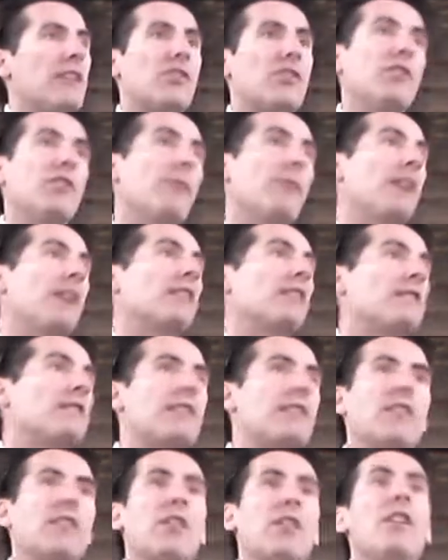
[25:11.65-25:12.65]
So you might
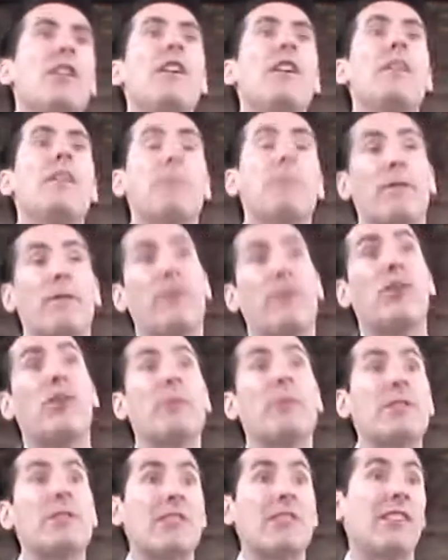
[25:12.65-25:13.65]
consider performance